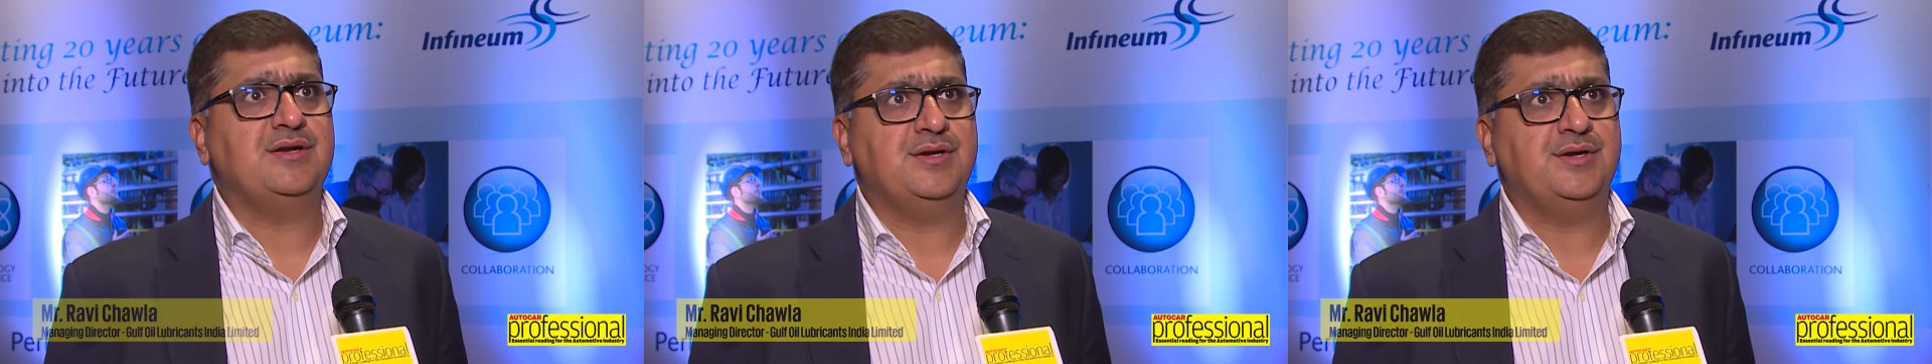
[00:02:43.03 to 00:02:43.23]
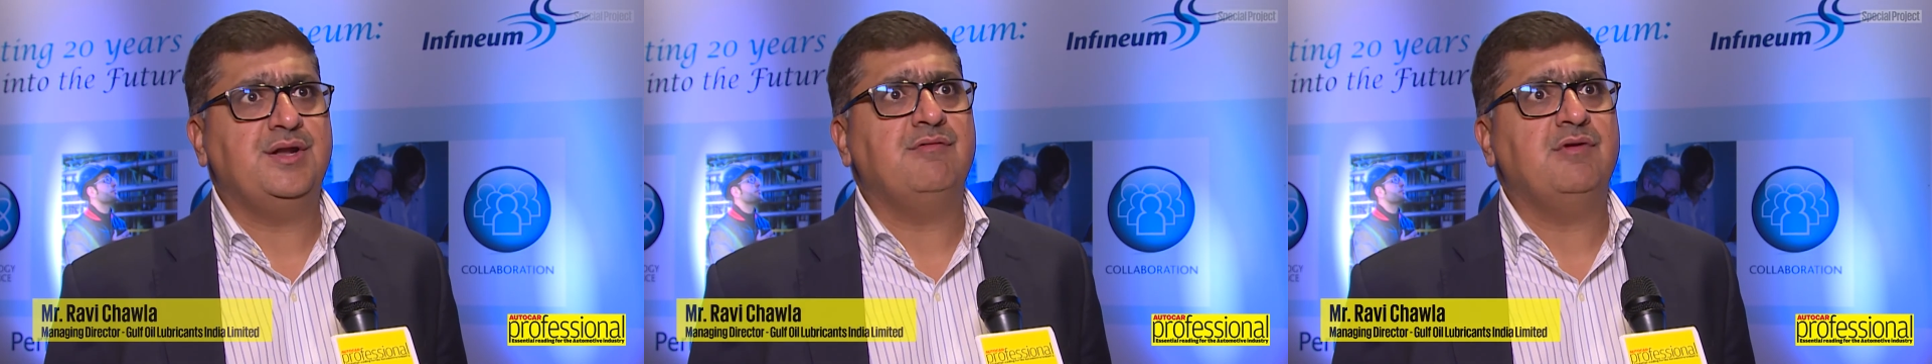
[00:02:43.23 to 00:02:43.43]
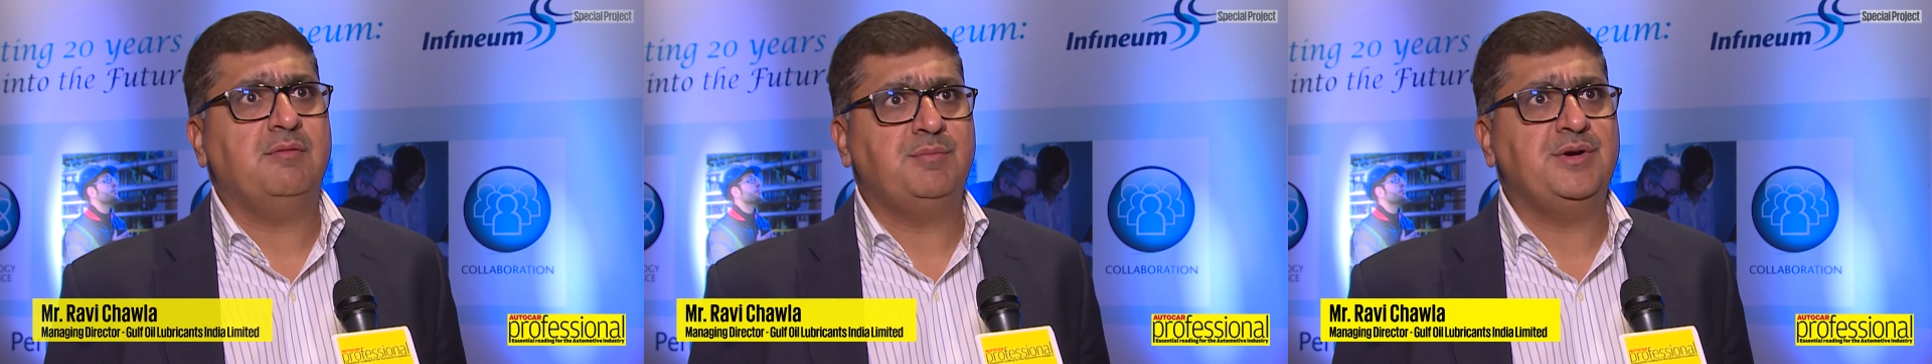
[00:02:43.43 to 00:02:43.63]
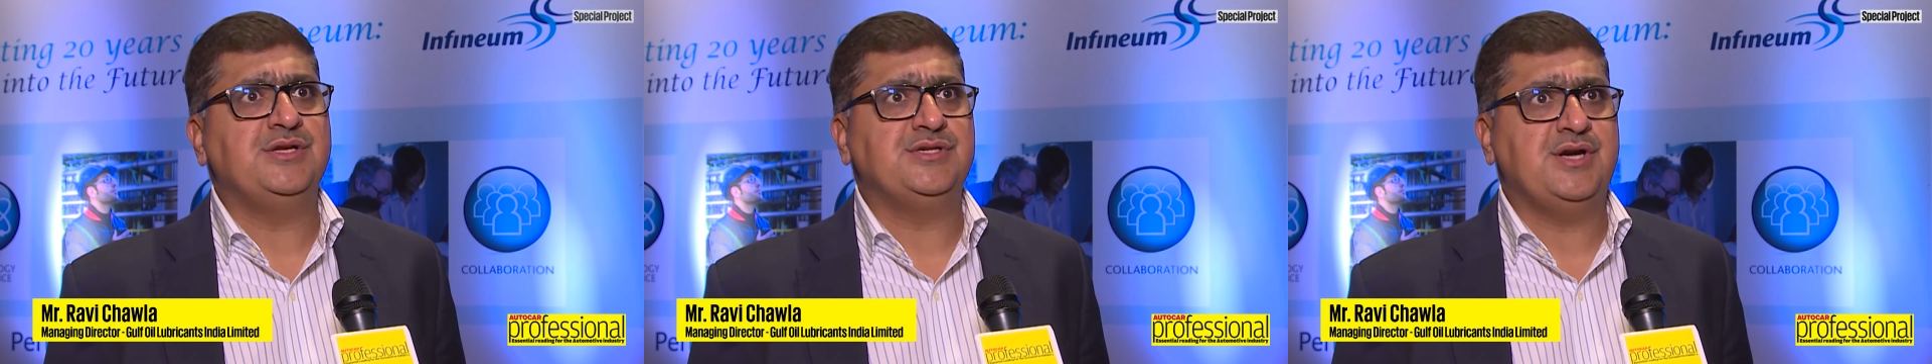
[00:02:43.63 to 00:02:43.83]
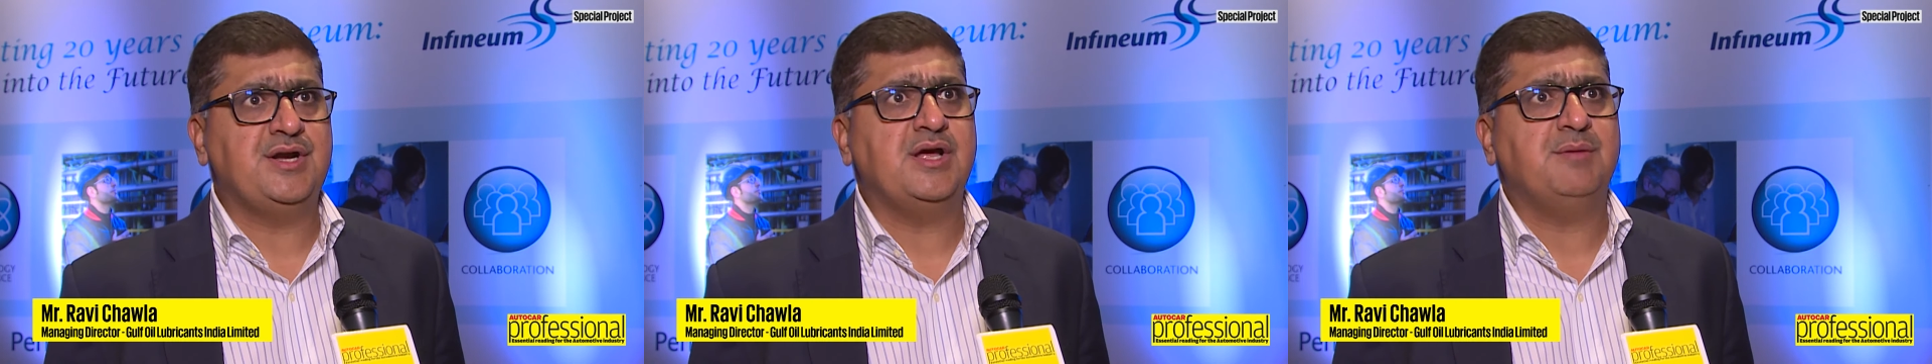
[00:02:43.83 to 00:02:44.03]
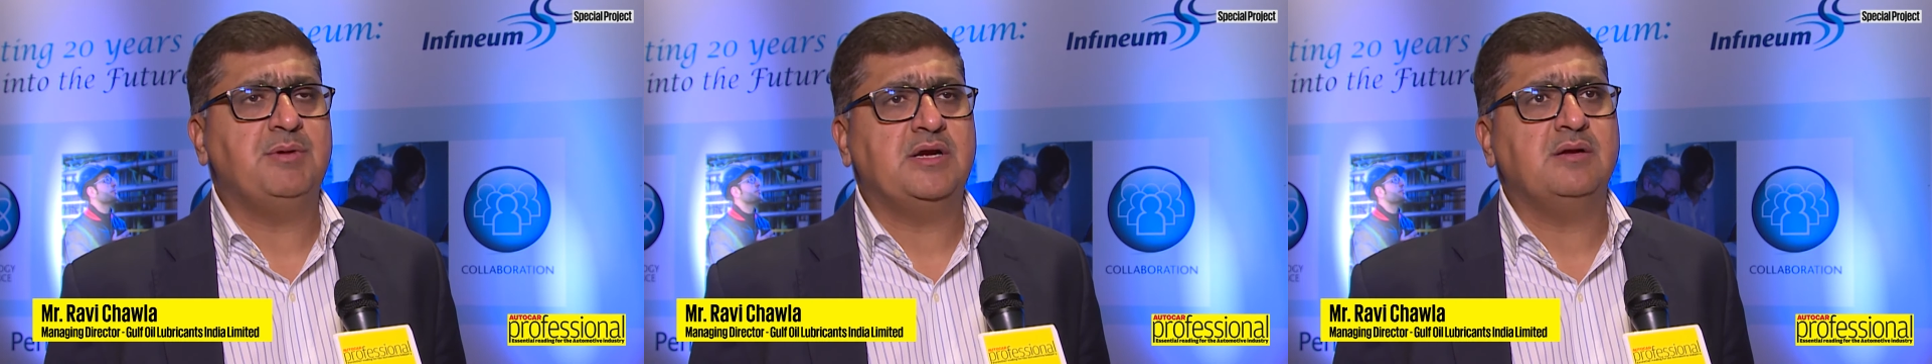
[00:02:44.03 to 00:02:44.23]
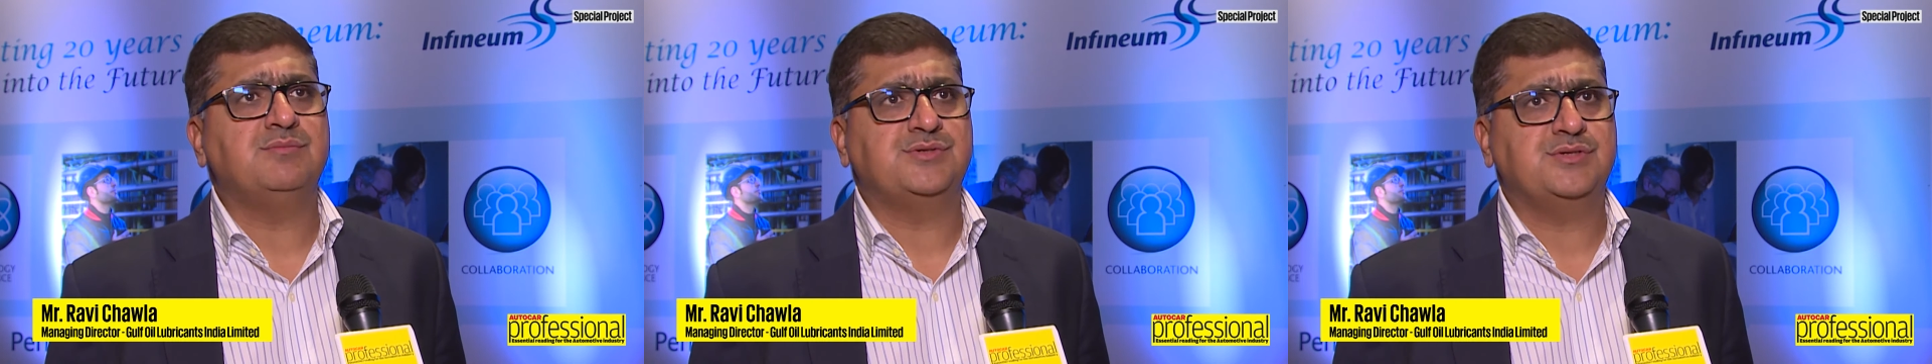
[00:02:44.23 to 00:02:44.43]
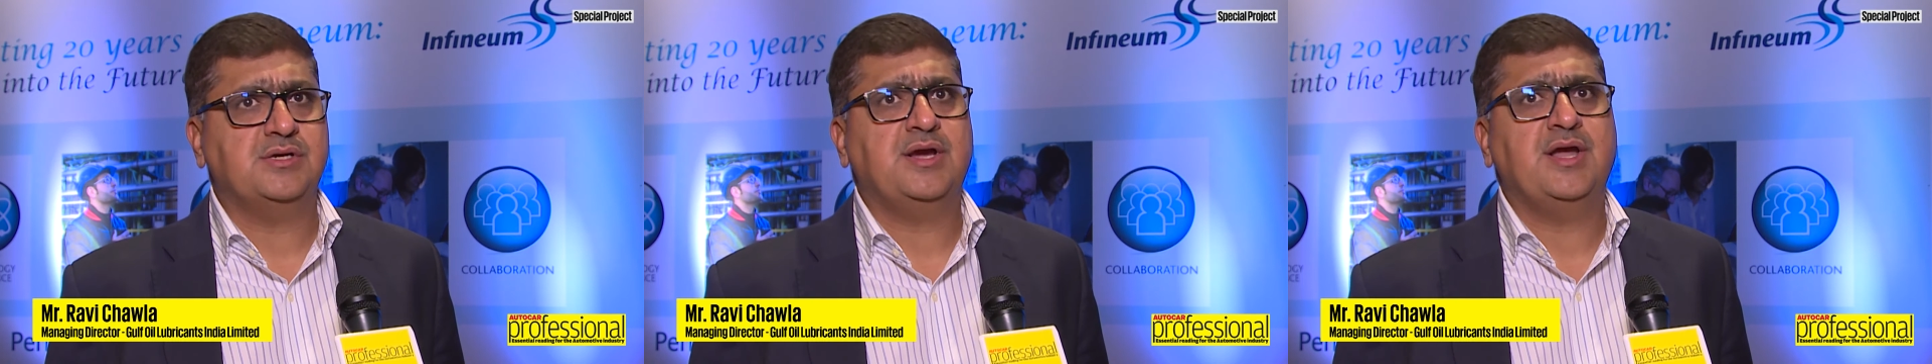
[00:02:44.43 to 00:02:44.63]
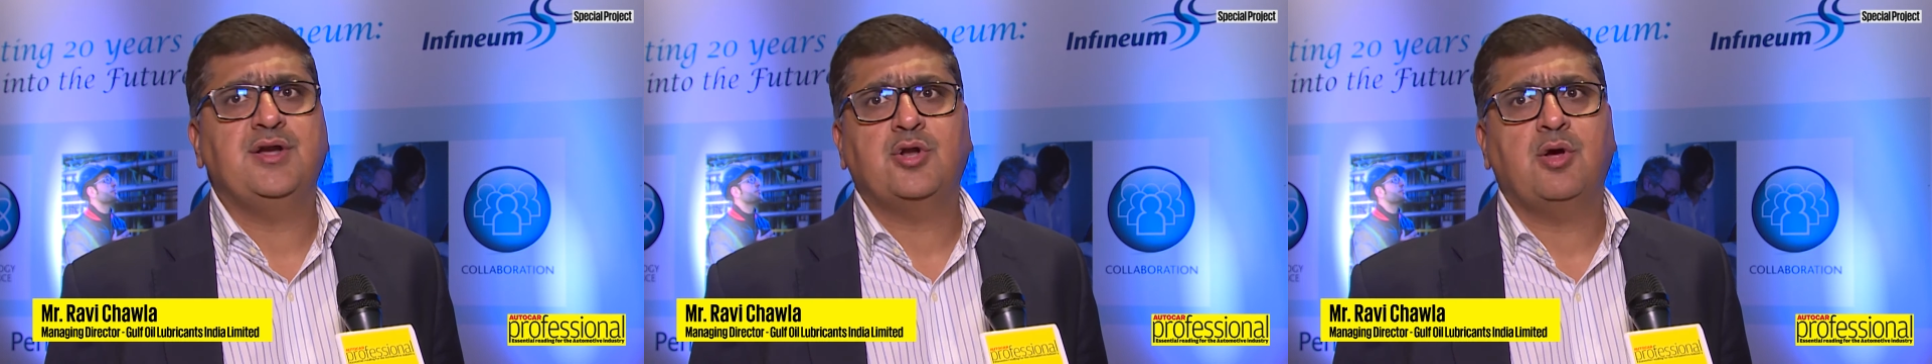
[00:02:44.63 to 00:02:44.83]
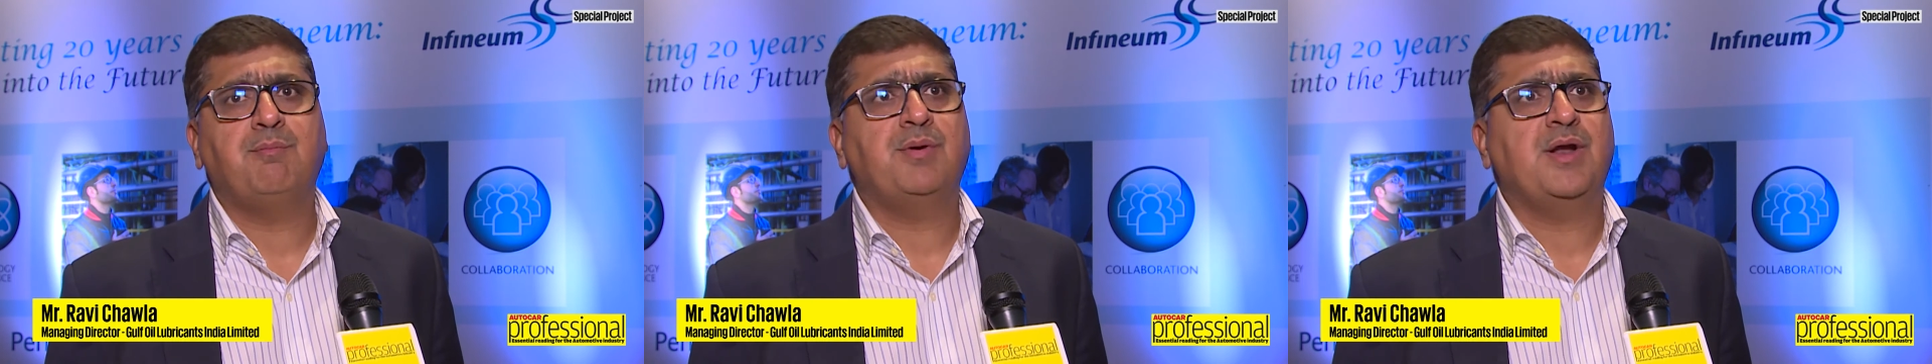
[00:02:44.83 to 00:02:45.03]
development agenda becomes again
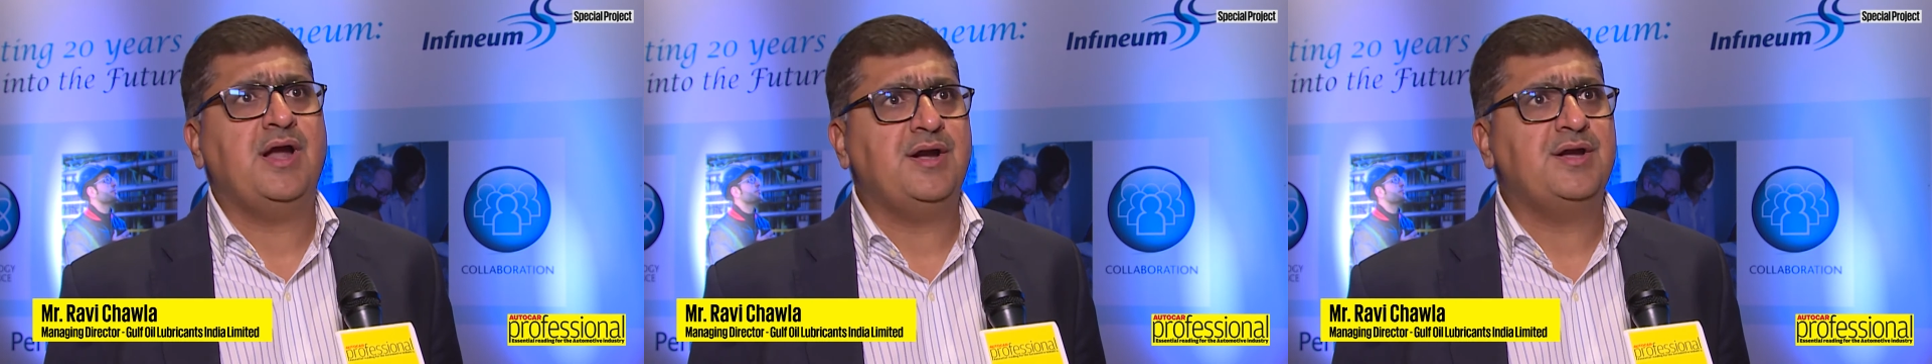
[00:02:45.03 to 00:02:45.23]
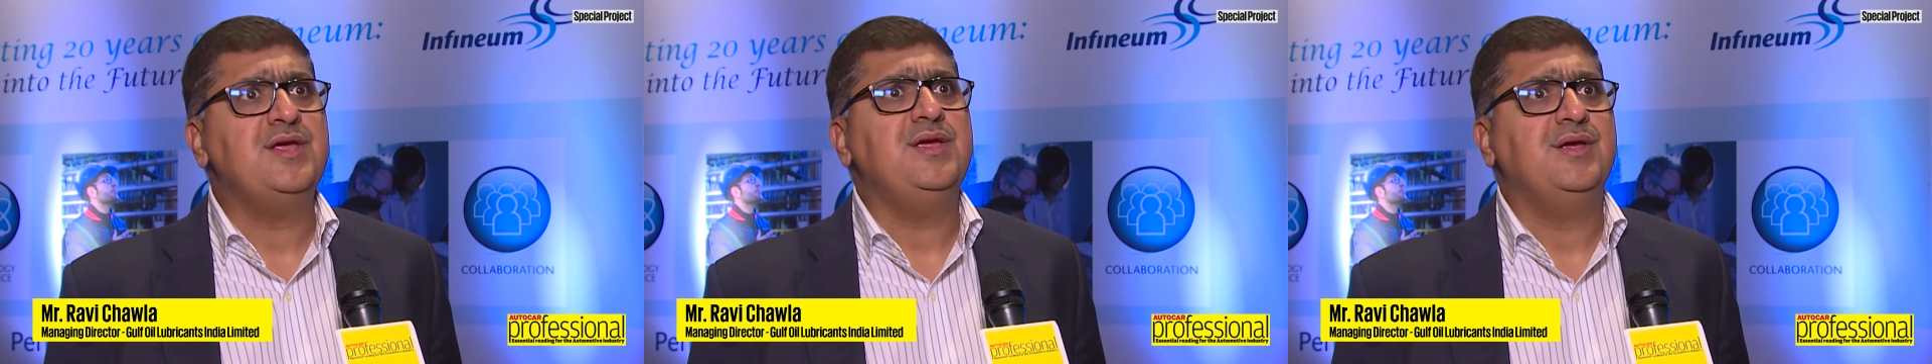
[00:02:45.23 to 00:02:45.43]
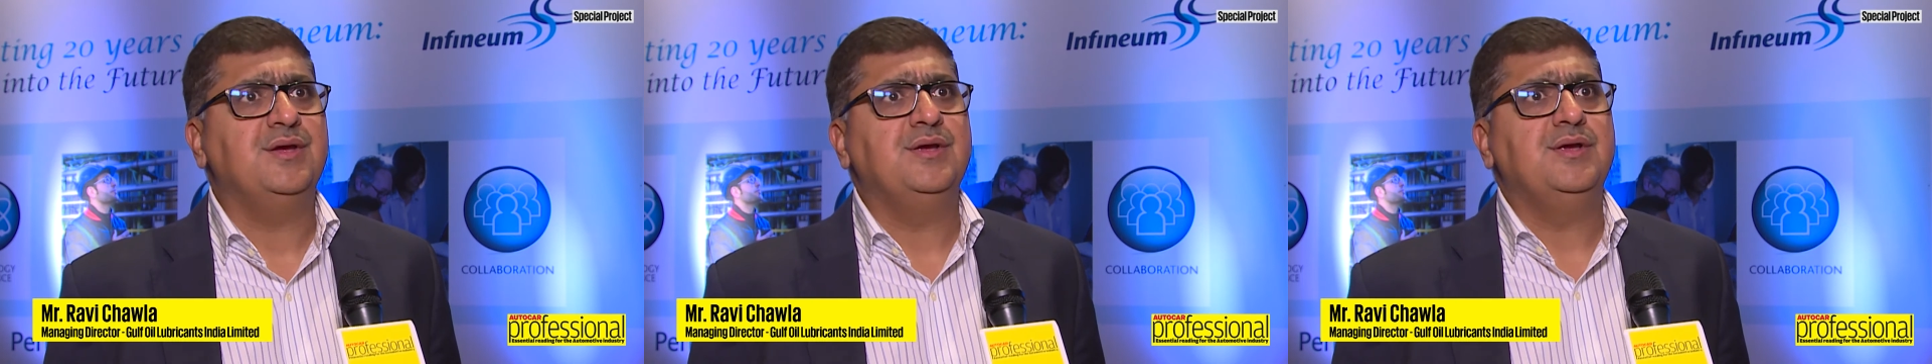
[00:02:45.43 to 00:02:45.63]
top priority.